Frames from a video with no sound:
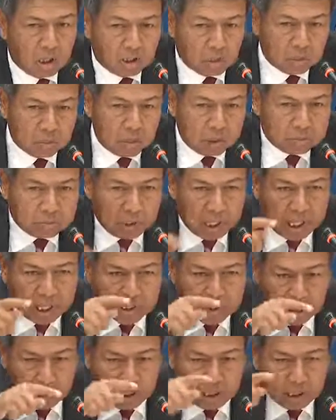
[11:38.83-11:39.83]
to be
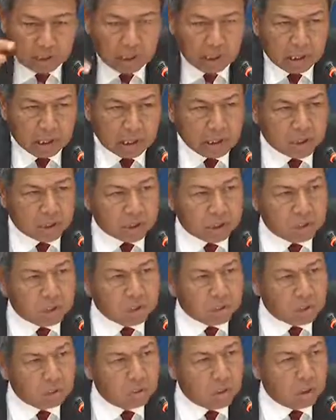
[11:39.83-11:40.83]
placed in the eastern
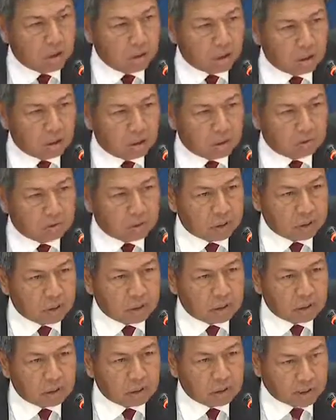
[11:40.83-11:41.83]
seaboard of
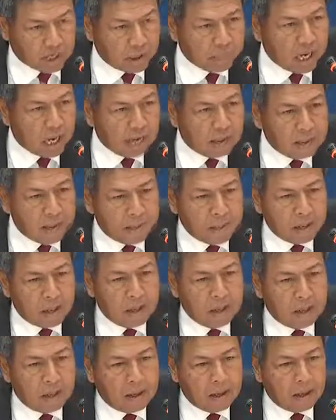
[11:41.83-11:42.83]
uh, Sabah.
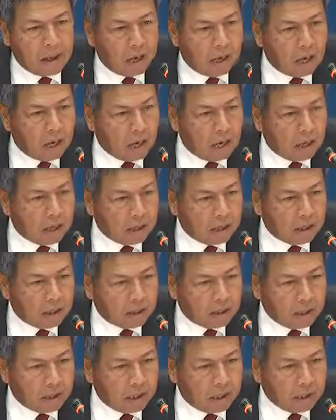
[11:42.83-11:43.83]

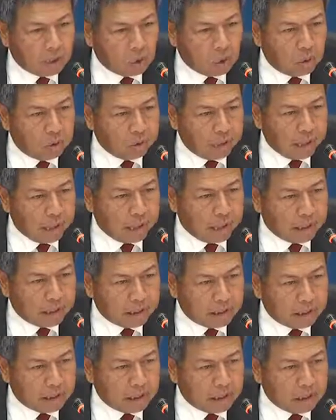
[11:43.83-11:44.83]
Uh, they told me
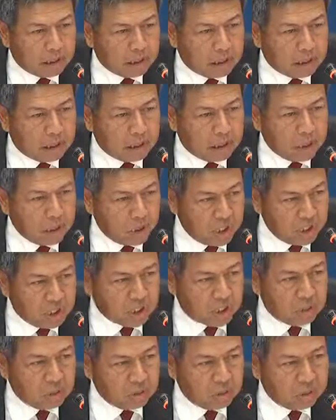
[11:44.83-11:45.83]
that the
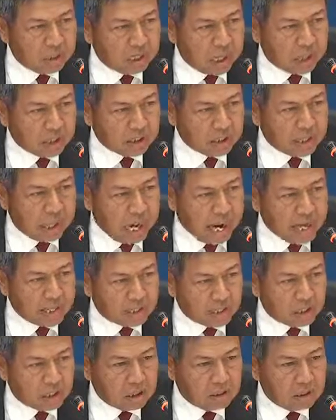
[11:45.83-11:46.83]
Indonesian will be getting
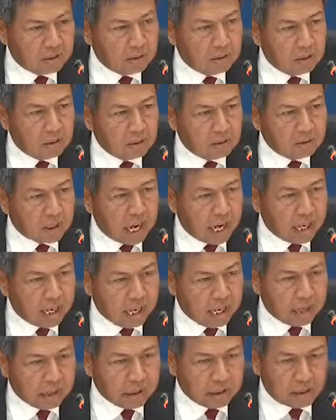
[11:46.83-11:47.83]
eight.
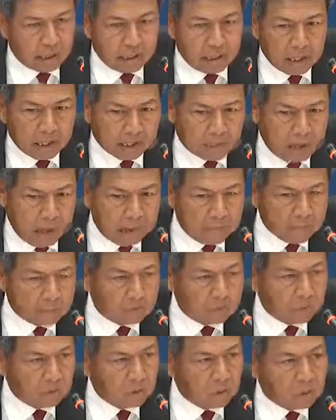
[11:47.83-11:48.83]
Thailand at that
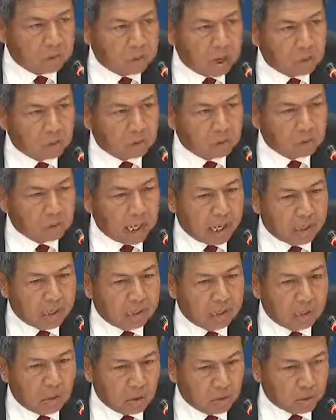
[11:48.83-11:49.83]
time was about to get
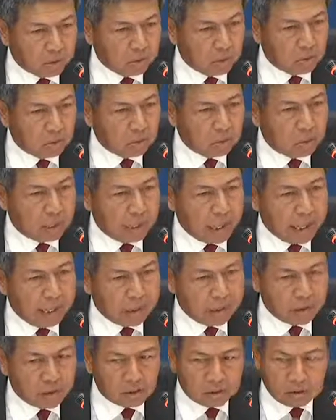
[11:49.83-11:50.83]
also
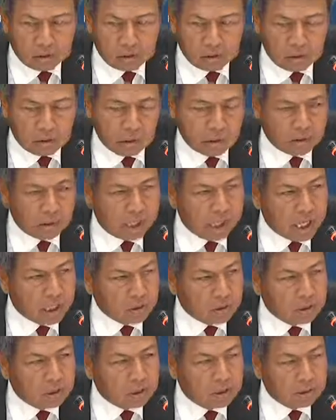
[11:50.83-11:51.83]
eight radar
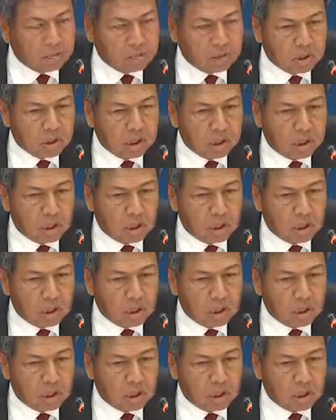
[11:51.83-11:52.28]
systems.